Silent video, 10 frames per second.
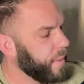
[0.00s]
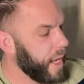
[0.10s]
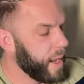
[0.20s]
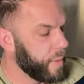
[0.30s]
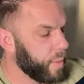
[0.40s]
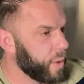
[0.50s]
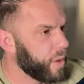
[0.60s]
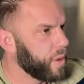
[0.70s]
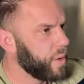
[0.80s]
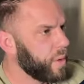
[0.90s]
And we'll
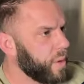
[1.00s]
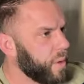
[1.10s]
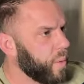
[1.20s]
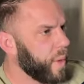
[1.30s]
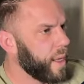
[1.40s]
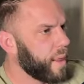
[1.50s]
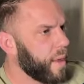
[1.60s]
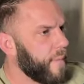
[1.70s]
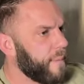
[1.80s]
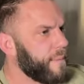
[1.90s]
do width
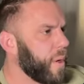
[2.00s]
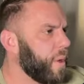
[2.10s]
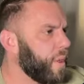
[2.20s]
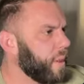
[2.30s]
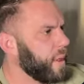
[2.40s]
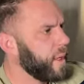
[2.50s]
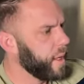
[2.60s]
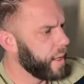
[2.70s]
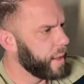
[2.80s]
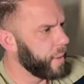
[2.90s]
full.
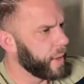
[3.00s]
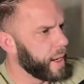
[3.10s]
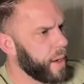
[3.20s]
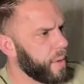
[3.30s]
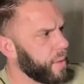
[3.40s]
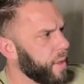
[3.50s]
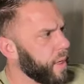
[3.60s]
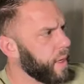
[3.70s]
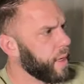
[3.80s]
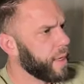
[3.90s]
There we go,
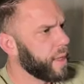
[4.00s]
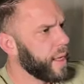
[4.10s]
looking good